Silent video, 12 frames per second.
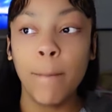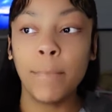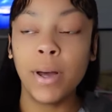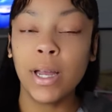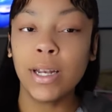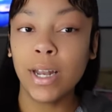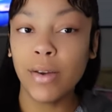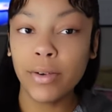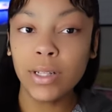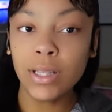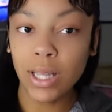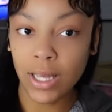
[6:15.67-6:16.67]
But
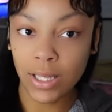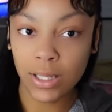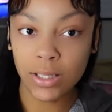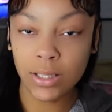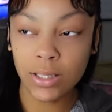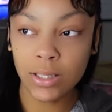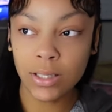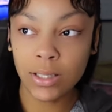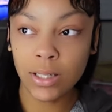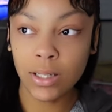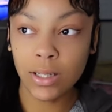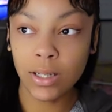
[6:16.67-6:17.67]
nevertheless,
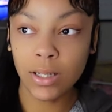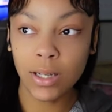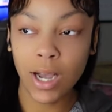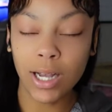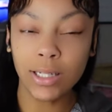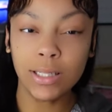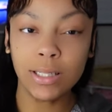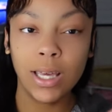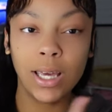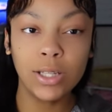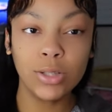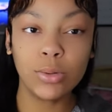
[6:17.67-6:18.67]
I just
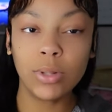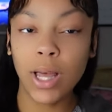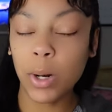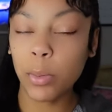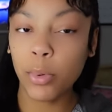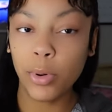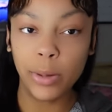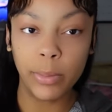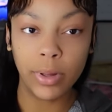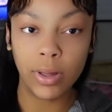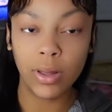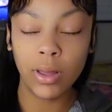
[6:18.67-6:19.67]
canceled that
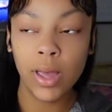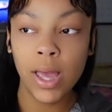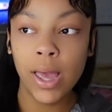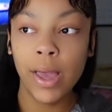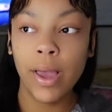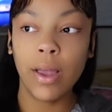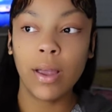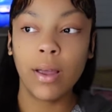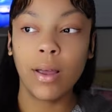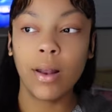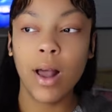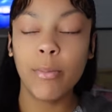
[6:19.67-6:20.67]
appointment
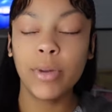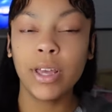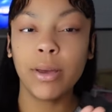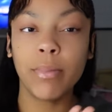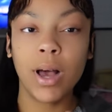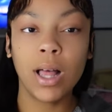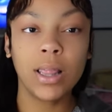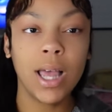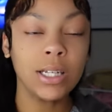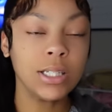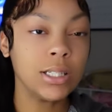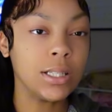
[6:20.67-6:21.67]
and I'm gonna get my
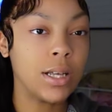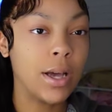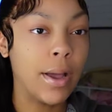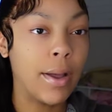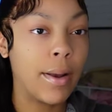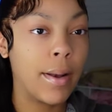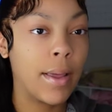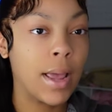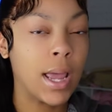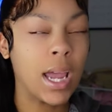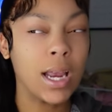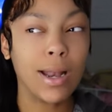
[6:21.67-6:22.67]
lashes done
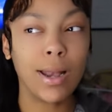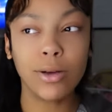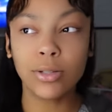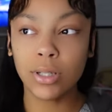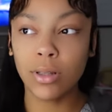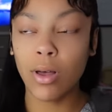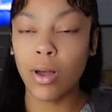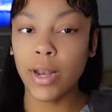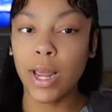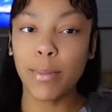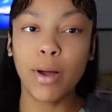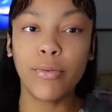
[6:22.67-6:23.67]
in a nail salon
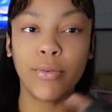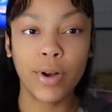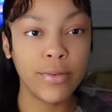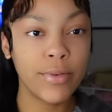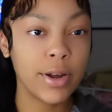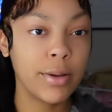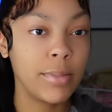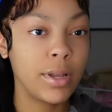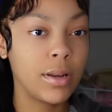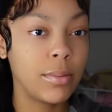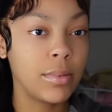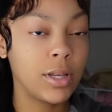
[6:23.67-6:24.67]
that my friend
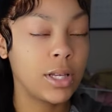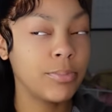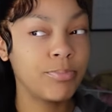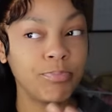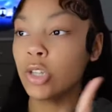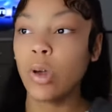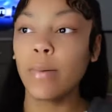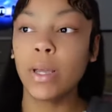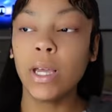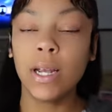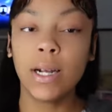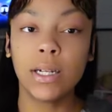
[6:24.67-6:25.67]
recommended me. So I'm
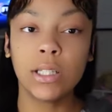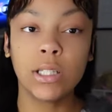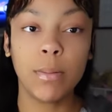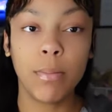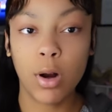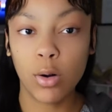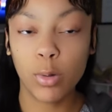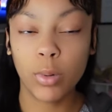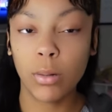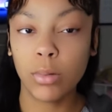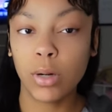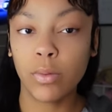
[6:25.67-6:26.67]
getting that done tomorrow,
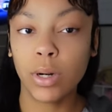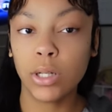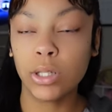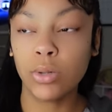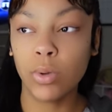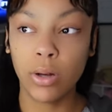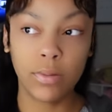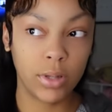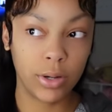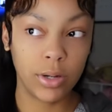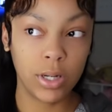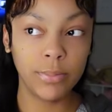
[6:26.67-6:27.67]
probably around
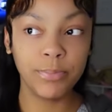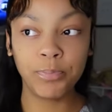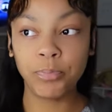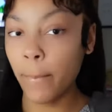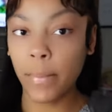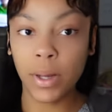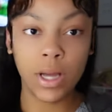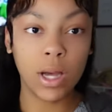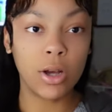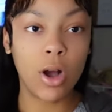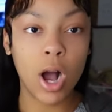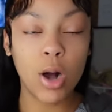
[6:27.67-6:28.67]
12:30. But yeah,
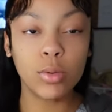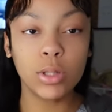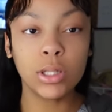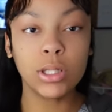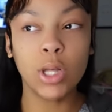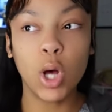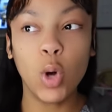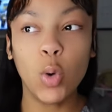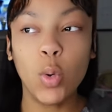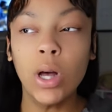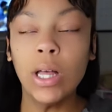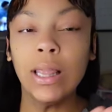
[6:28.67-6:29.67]
y'all, I was
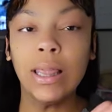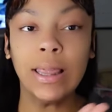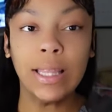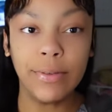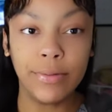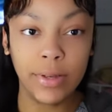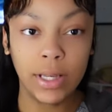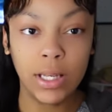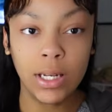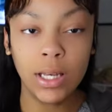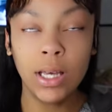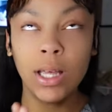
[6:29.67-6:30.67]
so
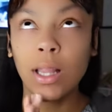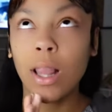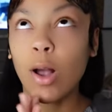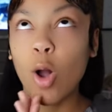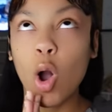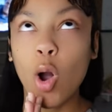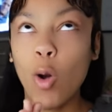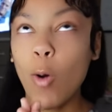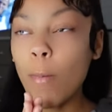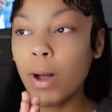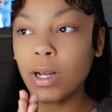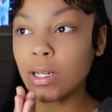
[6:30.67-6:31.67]
livid. Like,
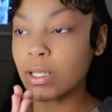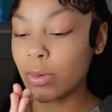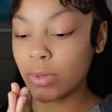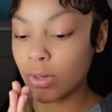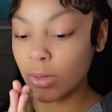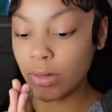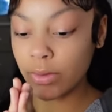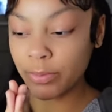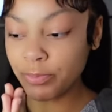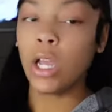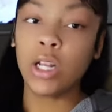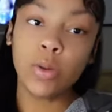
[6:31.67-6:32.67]
oh my goodness, I was so livid.
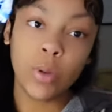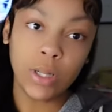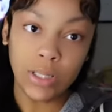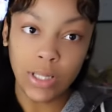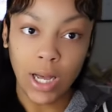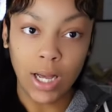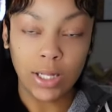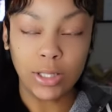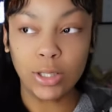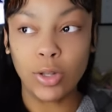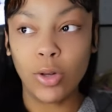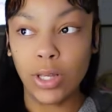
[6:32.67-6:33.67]
Anyways, guys,
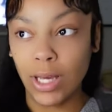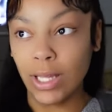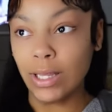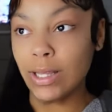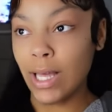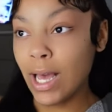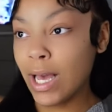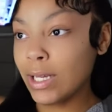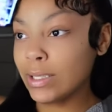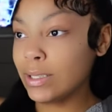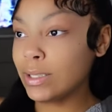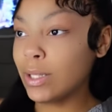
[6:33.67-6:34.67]
so yeah,
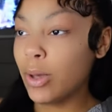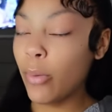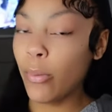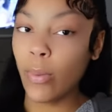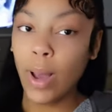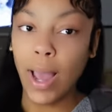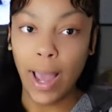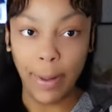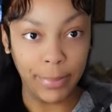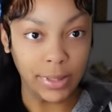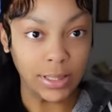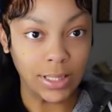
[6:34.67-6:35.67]
that's what
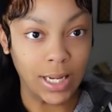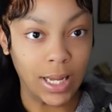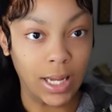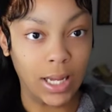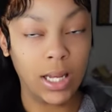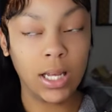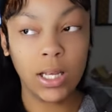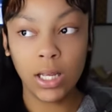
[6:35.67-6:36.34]
happened today.